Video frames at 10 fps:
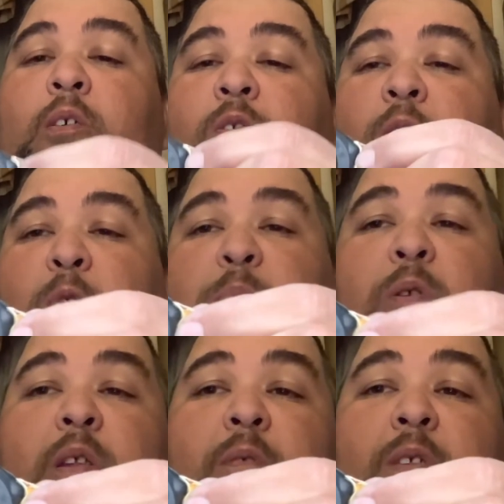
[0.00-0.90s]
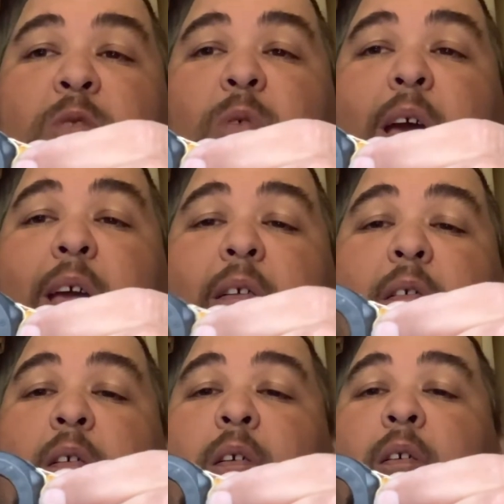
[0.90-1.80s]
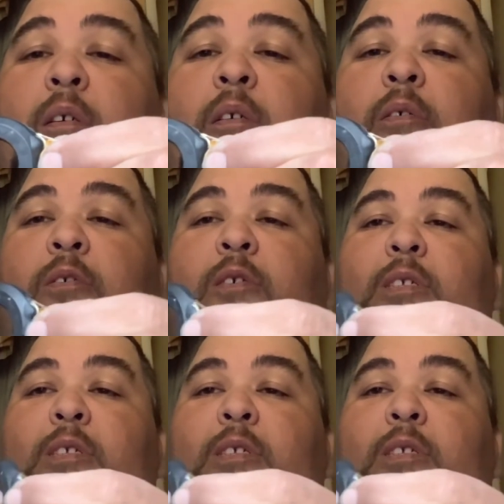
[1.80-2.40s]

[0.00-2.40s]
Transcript: So if you put it in this way, you can